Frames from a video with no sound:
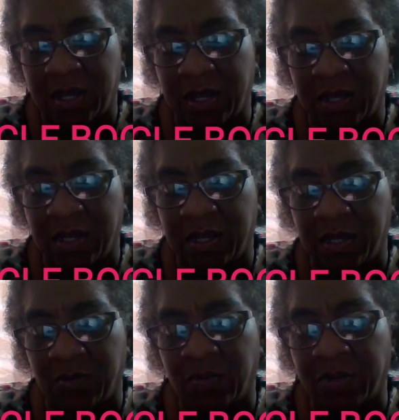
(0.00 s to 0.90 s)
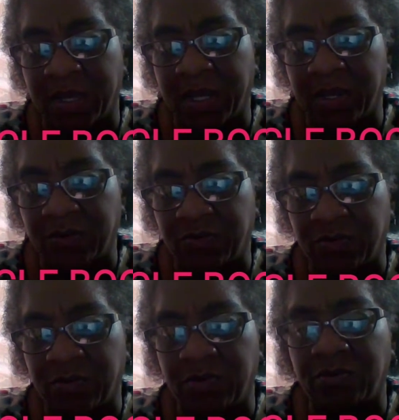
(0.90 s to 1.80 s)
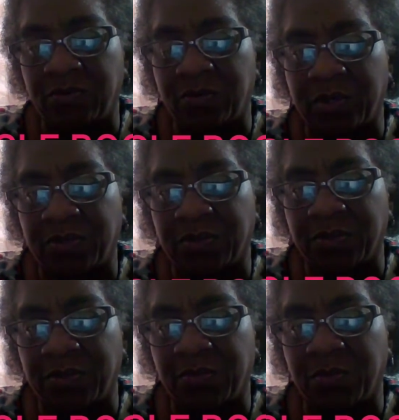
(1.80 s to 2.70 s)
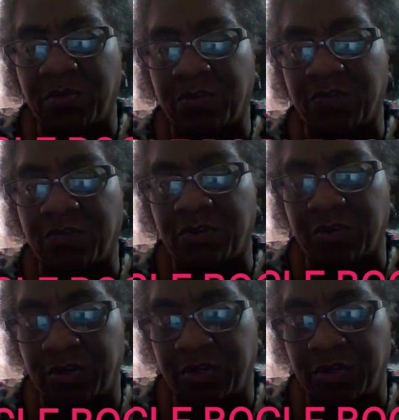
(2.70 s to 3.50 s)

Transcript: I will be answering those questions, but before